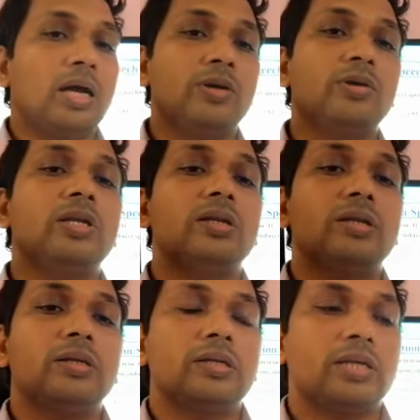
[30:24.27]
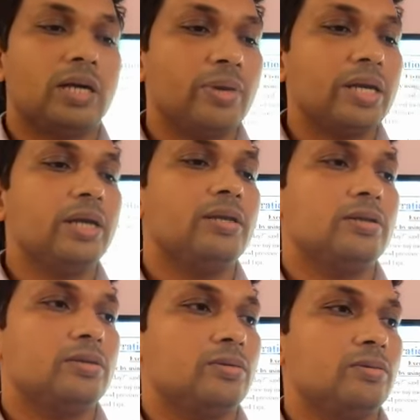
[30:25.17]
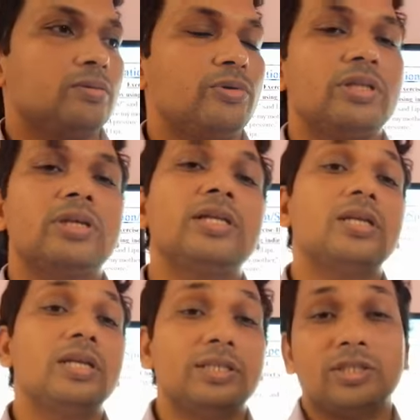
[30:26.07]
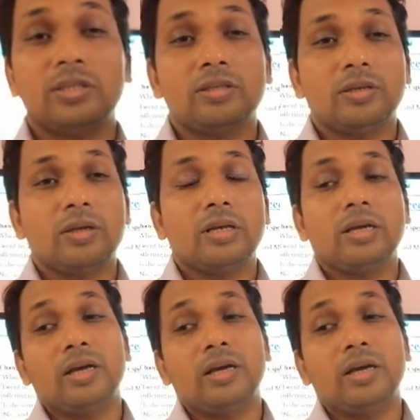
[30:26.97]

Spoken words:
I will come again with another lecture